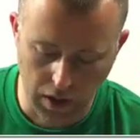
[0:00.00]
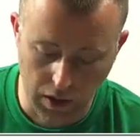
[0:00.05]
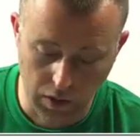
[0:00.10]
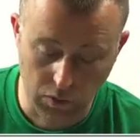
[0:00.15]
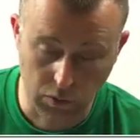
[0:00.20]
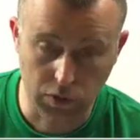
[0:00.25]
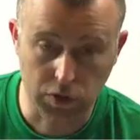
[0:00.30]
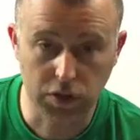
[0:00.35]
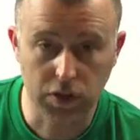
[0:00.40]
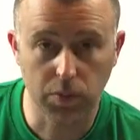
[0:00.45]

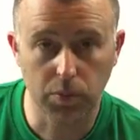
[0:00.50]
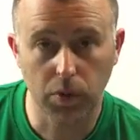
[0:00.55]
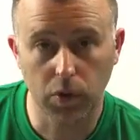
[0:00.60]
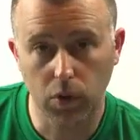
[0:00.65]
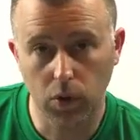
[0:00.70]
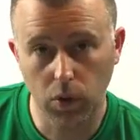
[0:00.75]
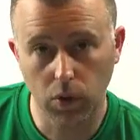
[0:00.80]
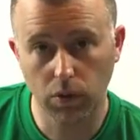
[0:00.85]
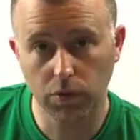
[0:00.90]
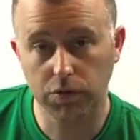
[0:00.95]

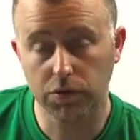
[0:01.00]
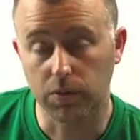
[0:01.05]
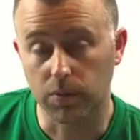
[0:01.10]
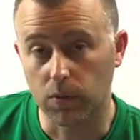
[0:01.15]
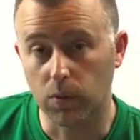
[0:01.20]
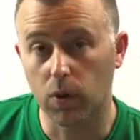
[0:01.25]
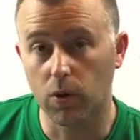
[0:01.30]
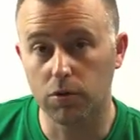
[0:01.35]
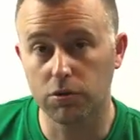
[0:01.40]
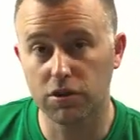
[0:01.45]
reciprocal and some
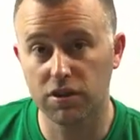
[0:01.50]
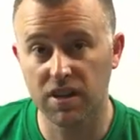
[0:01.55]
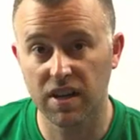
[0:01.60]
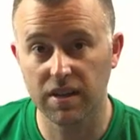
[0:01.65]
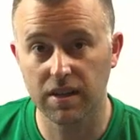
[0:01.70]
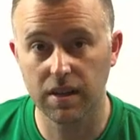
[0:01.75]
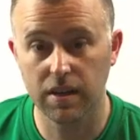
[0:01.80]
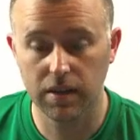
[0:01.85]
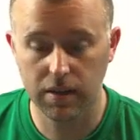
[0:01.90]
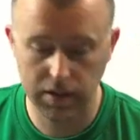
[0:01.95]
quotient
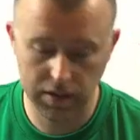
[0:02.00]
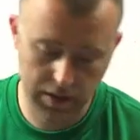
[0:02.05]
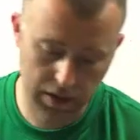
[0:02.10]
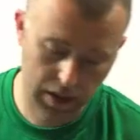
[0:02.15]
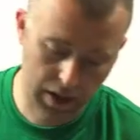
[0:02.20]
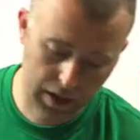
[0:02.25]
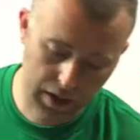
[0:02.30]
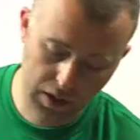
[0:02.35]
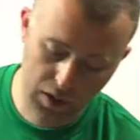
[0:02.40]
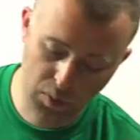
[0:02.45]
identities that
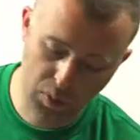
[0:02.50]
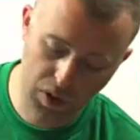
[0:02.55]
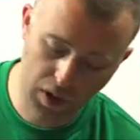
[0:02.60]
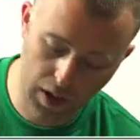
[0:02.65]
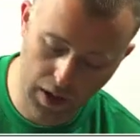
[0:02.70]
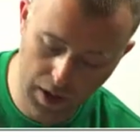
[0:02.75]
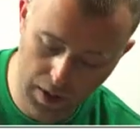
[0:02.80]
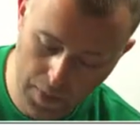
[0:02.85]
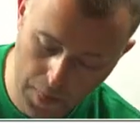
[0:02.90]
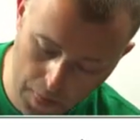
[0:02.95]
I can
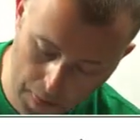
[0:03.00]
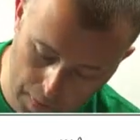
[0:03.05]
apply.